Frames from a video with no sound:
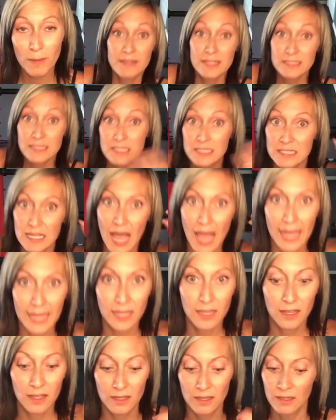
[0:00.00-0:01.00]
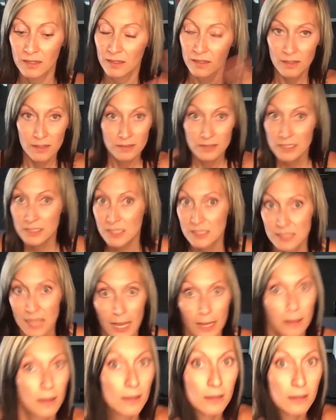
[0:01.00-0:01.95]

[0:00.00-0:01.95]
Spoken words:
This is like